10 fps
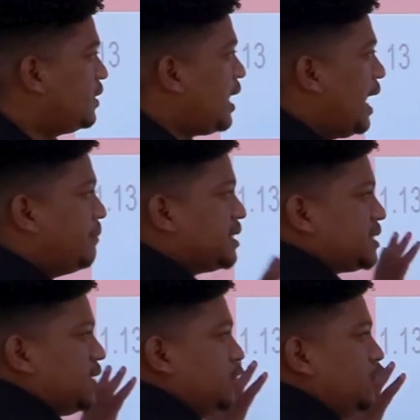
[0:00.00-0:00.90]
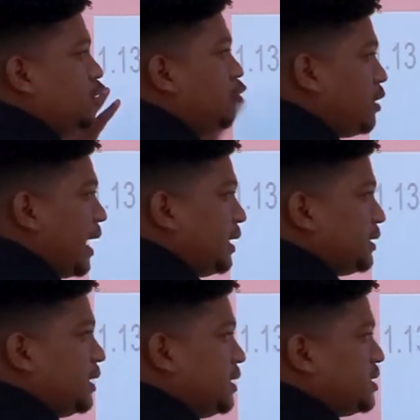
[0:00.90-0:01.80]
I must look at it
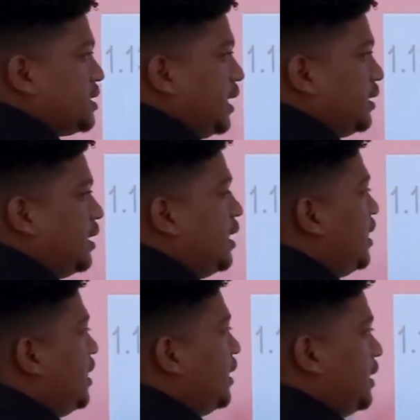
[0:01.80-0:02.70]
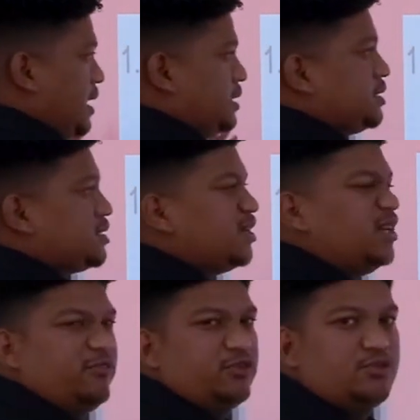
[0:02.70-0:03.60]
and understand, yes, it's only
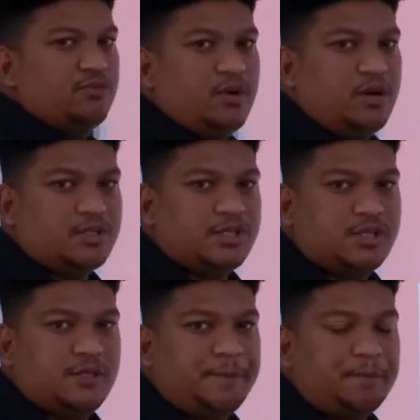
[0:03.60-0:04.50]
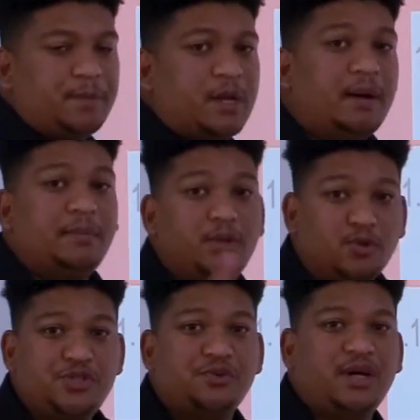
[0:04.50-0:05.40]
for 2 marks. But
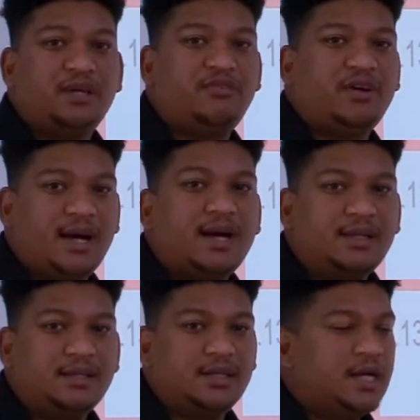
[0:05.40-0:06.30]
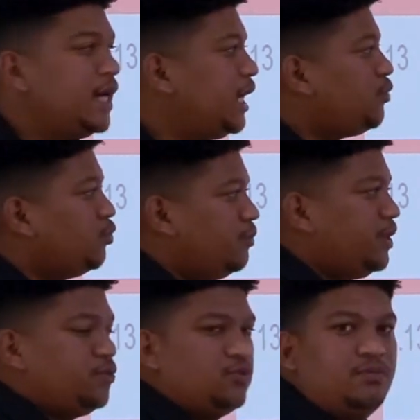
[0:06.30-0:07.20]
because you are FAL, it will be
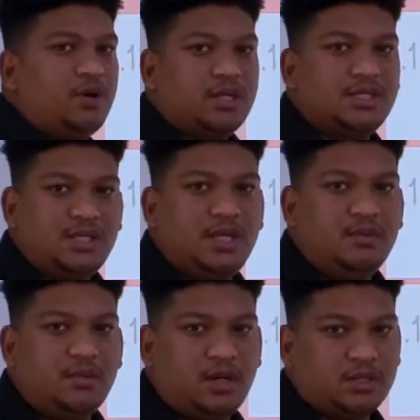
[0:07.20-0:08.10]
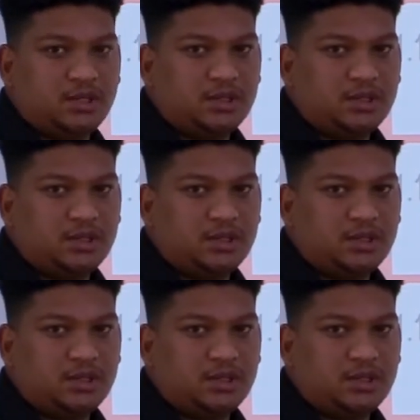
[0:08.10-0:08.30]
2 marks, 3 marks.